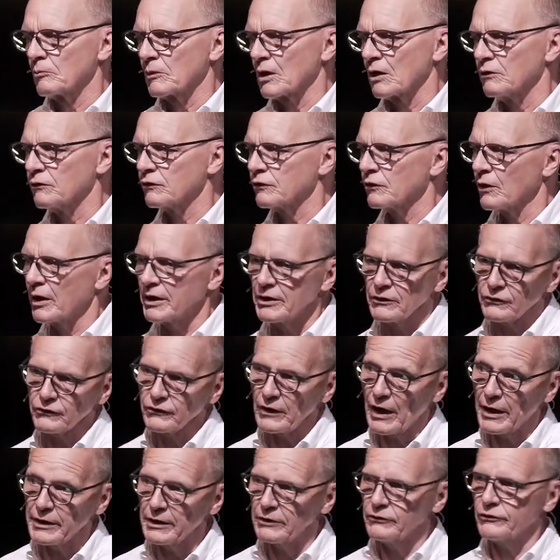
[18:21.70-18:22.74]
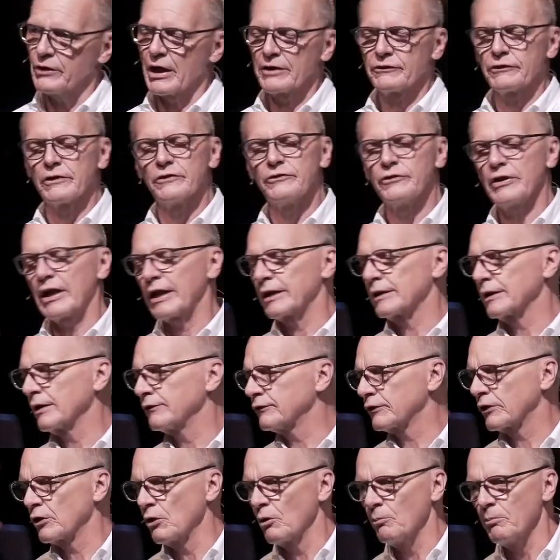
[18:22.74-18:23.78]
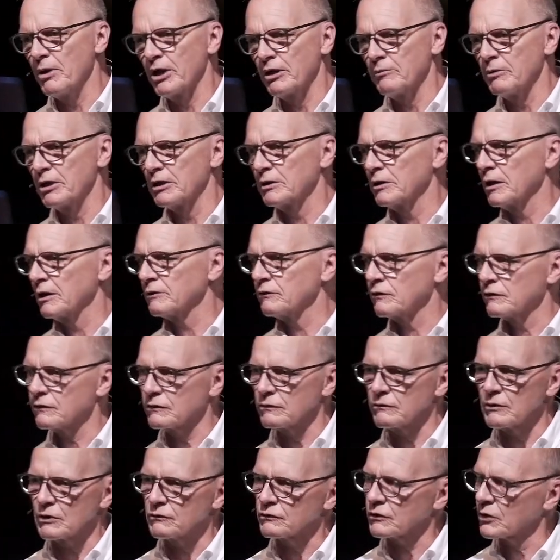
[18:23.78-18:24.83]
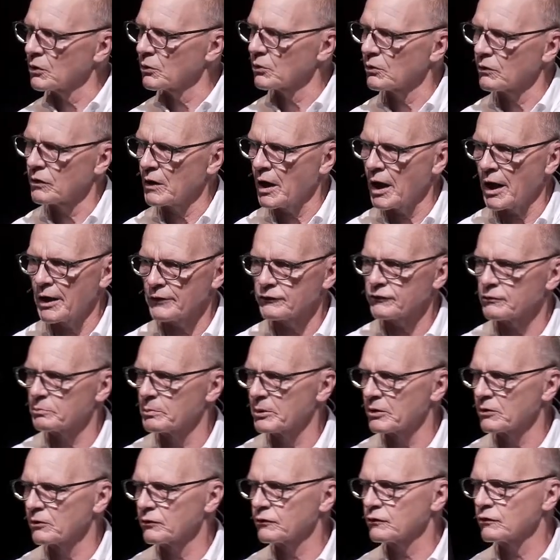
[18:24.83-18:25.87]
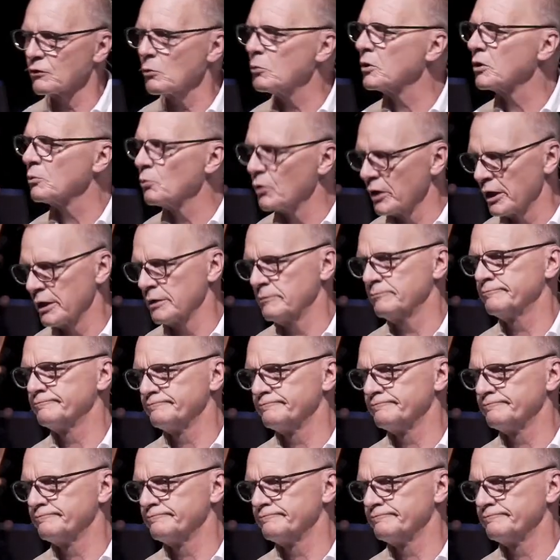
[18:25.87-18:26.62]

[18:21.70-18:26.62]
And so I decided, I said, Jan, let's go, baby. Let's, let's go to the hospital. So we went.